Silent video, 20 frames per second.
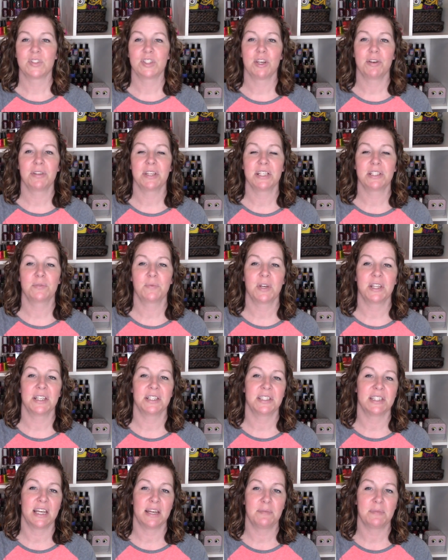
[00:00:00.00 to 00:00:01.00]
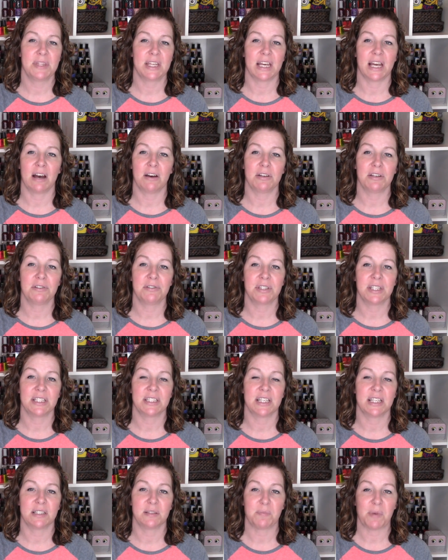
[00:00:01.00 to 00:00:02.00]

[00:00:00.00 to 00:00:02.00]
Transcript: So this one, the same thing. I'll use this as